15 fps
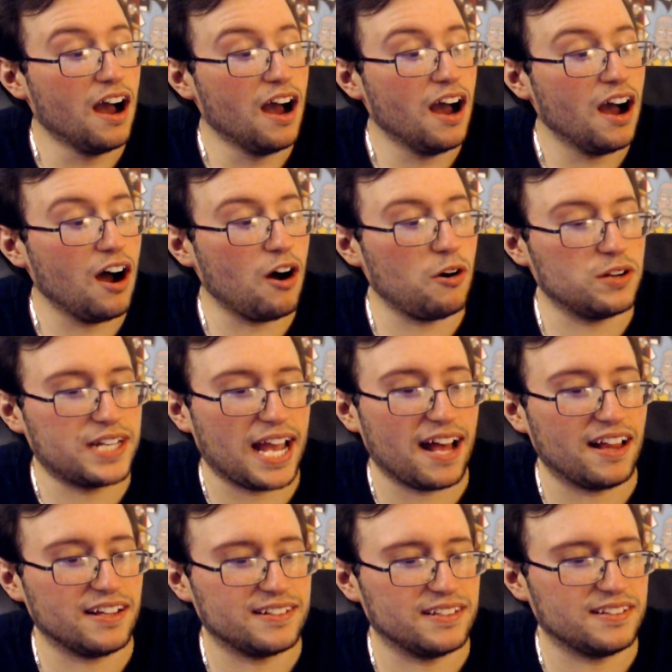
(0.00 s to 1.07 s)
Oh,
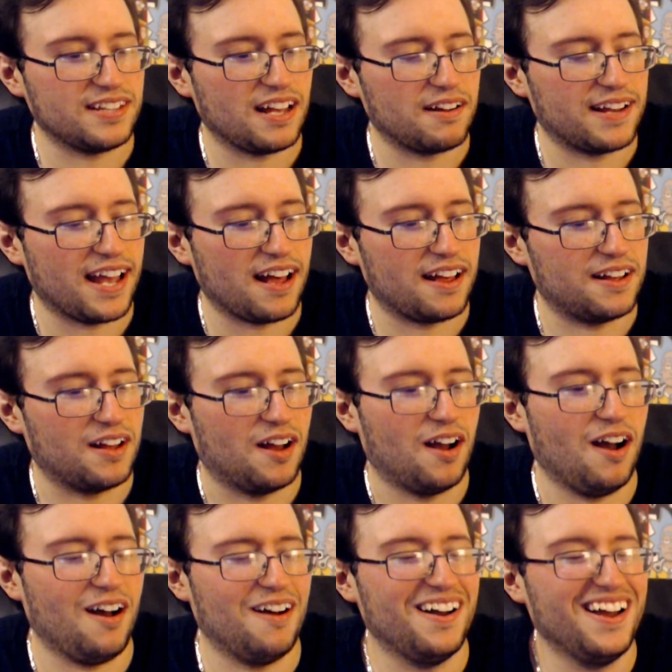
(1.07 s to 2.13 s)
Galley. This is how Galley. Oh.